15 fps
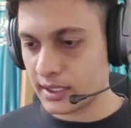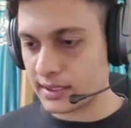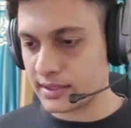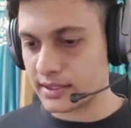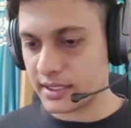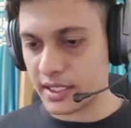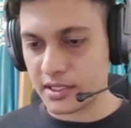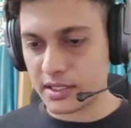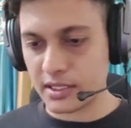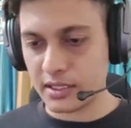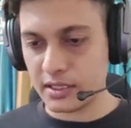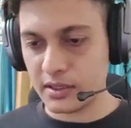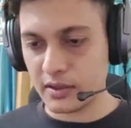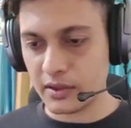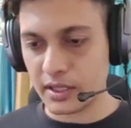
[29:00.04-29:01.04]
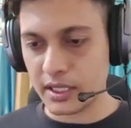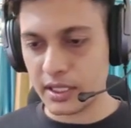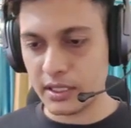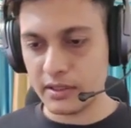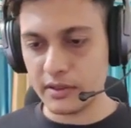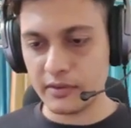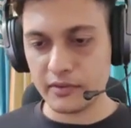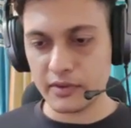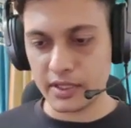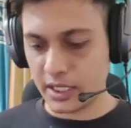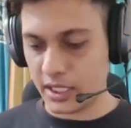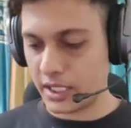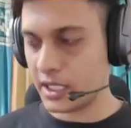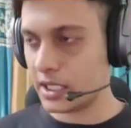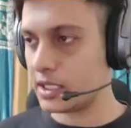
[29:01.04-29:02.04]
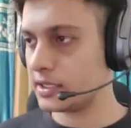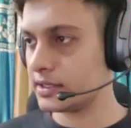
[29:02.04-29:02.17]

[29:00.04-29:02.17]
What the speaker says: the session. Okay, we created